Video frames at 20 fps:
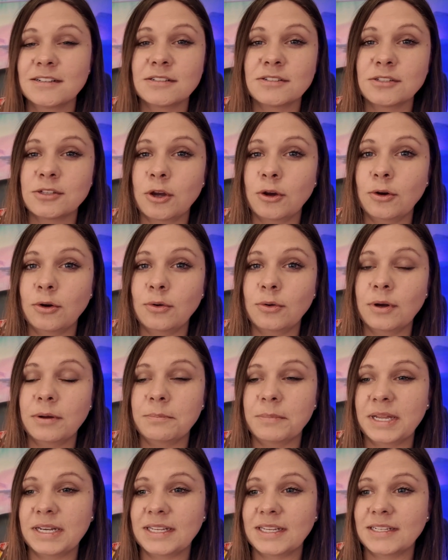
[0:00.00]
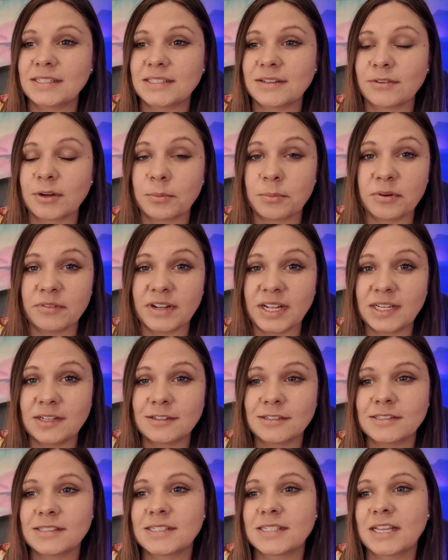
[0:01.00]
So many different
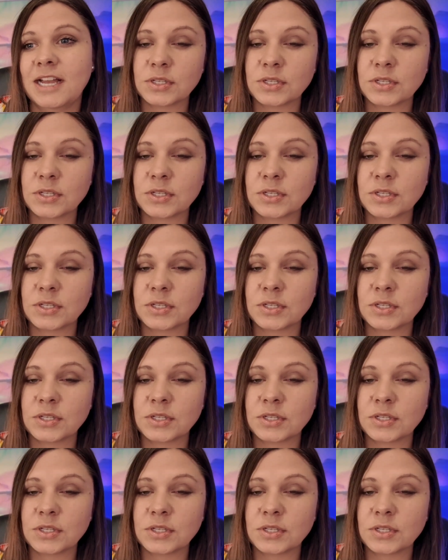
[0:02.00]
providers.